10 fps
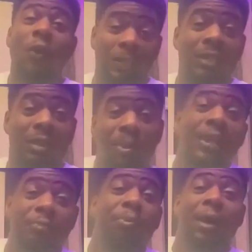to the
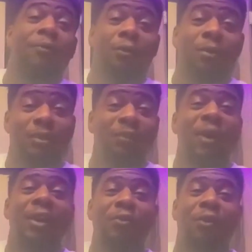biggest platforms to
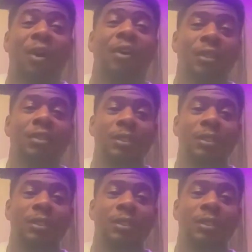find new artists.